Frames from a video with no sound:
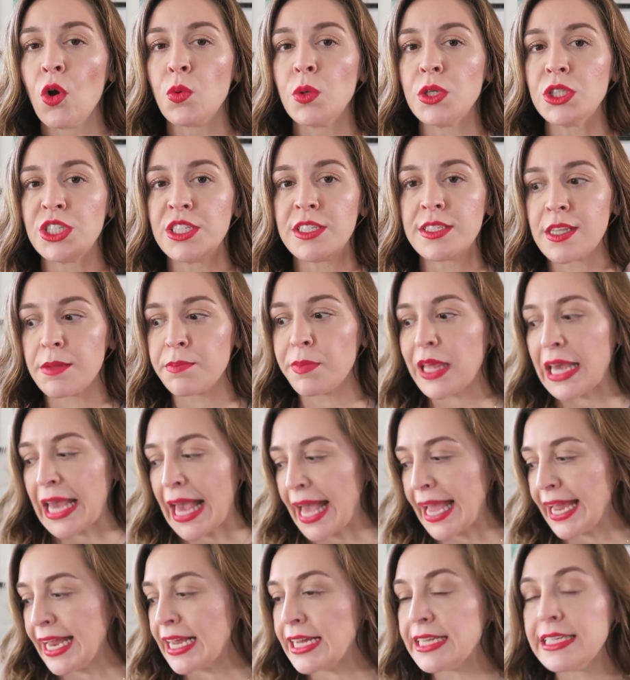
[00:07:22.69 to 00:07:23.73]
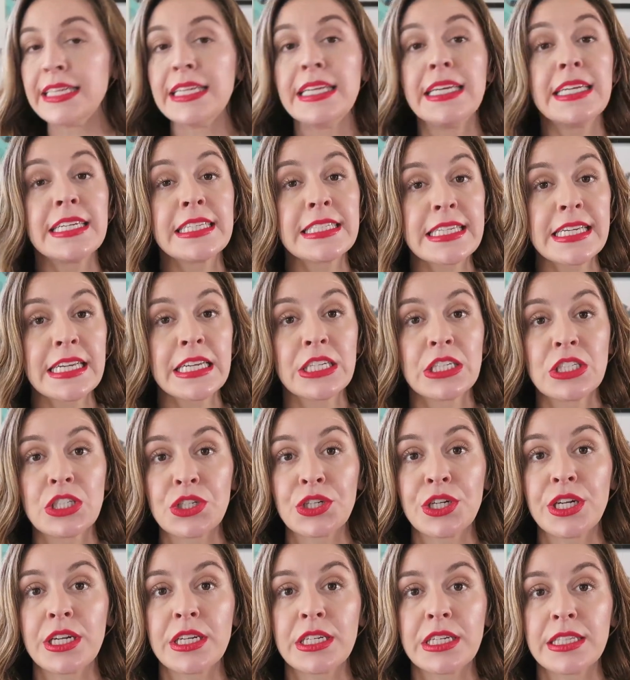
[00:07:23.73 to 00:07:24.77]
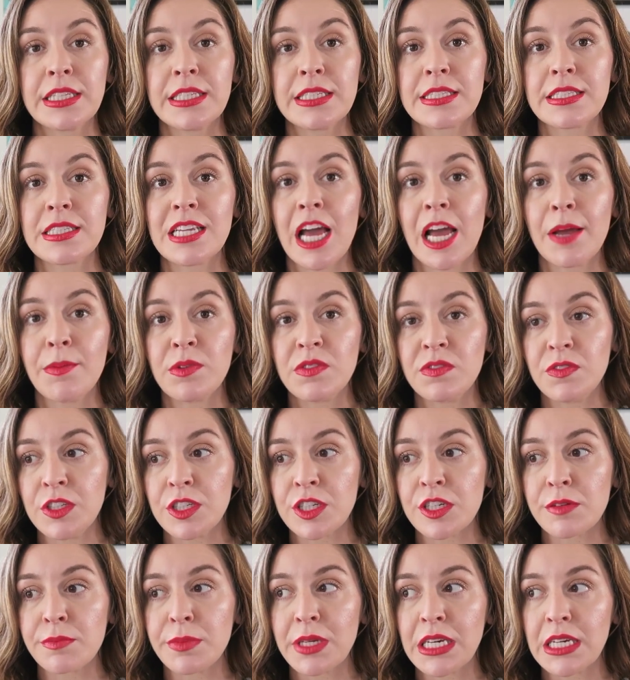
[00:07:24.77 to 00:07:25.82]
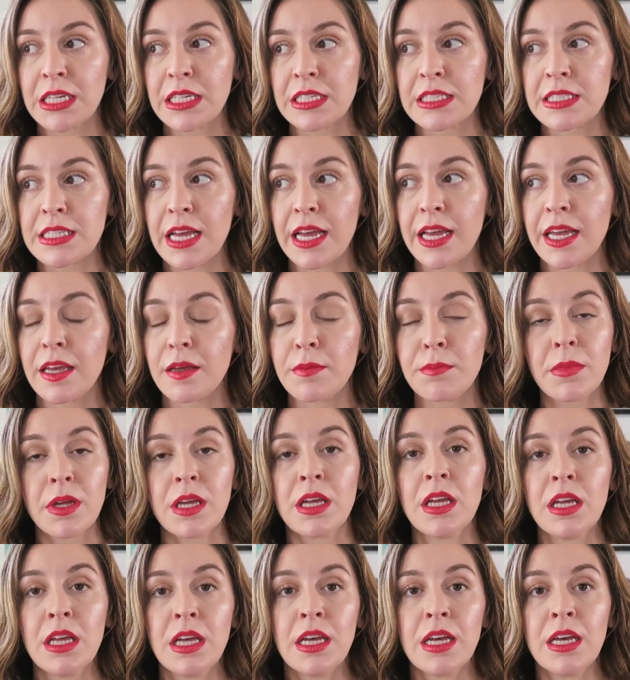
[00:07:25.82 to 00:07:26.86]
which is something I need during this time of year because I am,